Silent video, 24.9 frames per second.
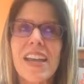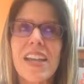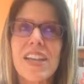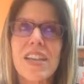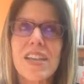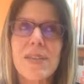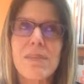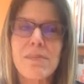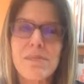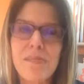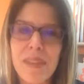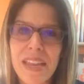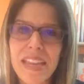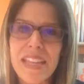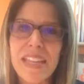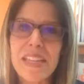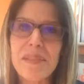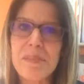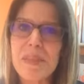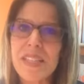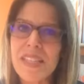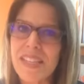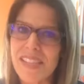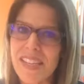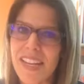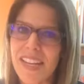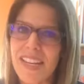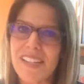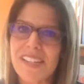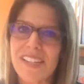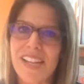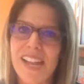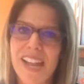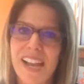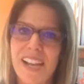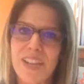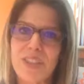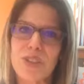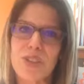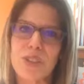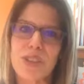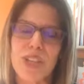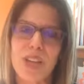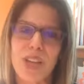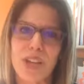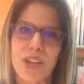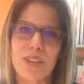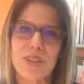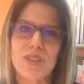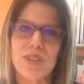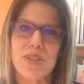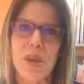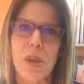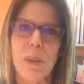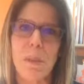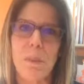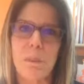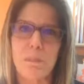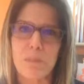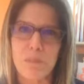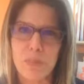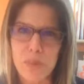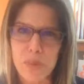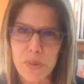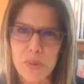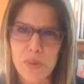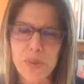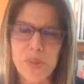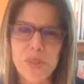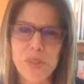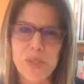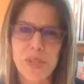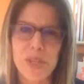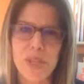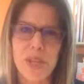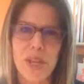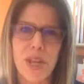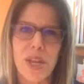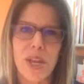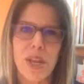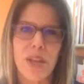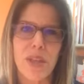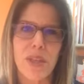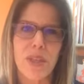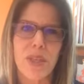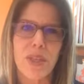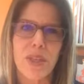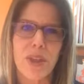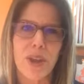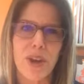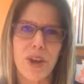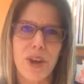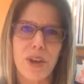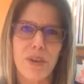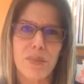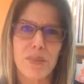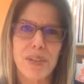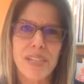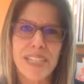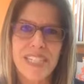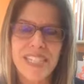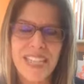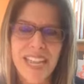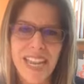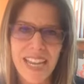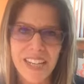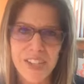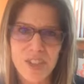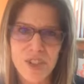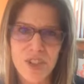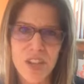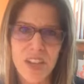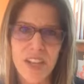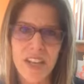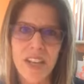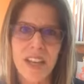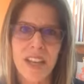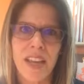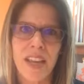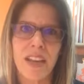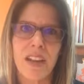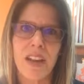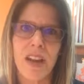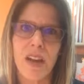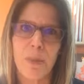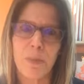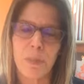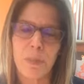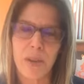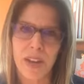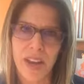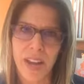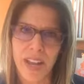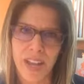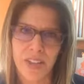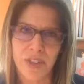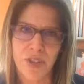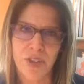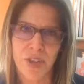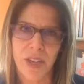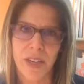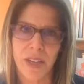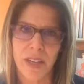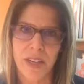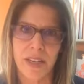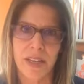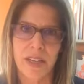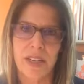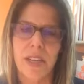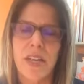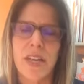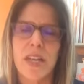Making mistakes actually also boosts their retention and comprehension.